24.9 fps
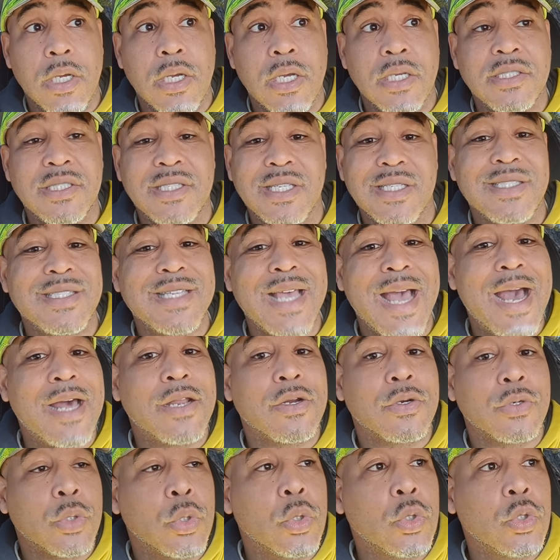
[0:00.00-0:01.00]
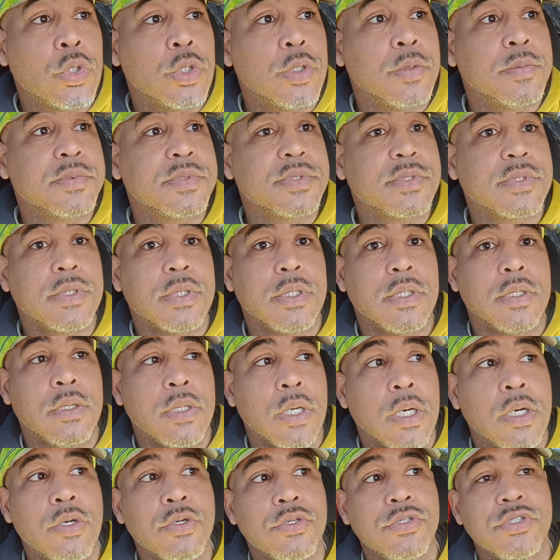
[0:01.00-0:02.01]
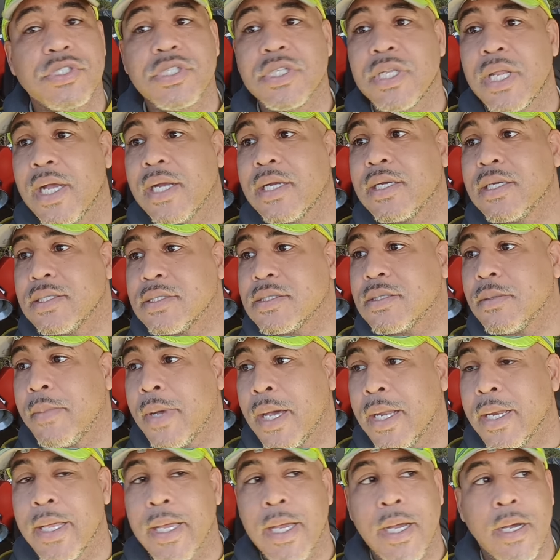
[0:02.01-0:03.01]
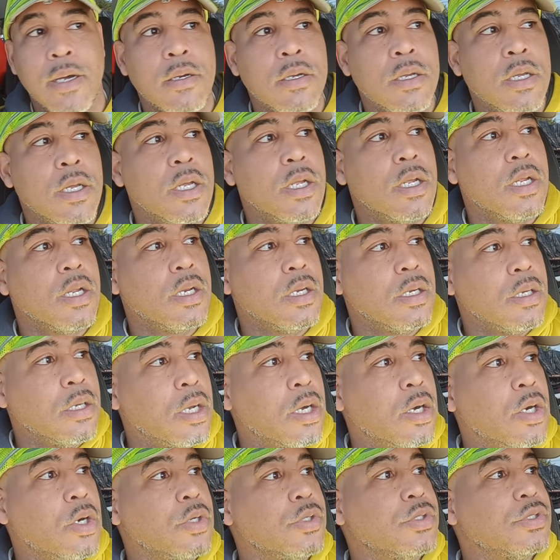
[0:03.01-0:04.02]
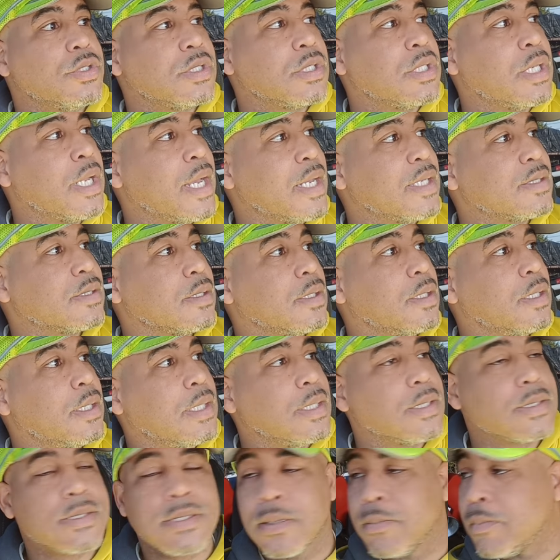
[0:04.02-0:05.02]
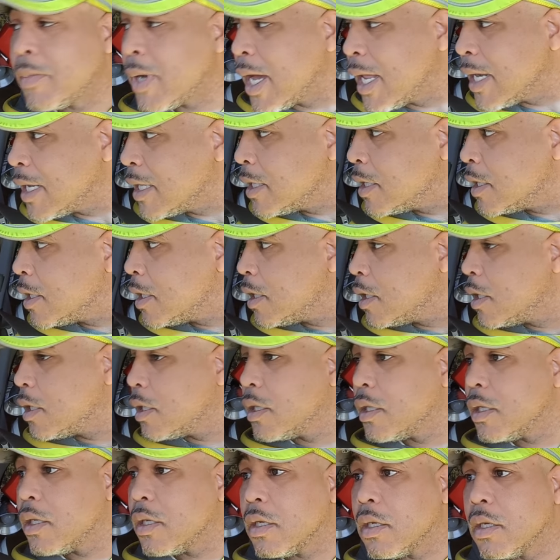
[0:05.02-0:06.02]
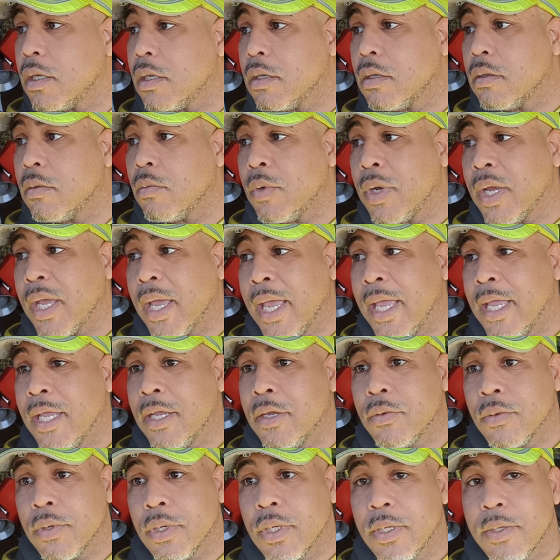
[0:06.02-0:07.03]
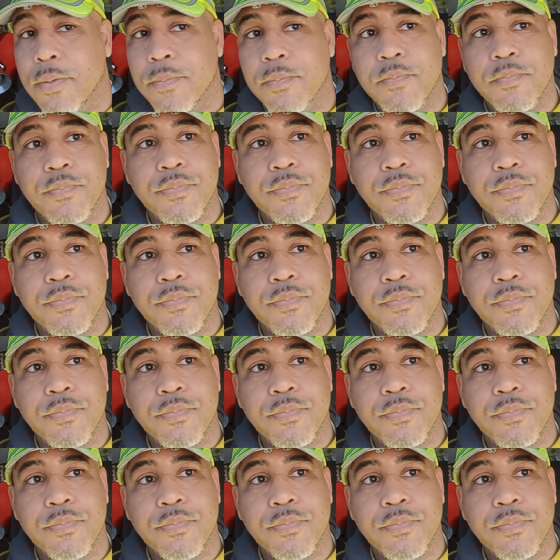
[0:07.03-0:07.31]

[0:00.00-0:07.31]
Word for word: societal norms. No, you should not cut somebody out. No, you should not hit somebody when angry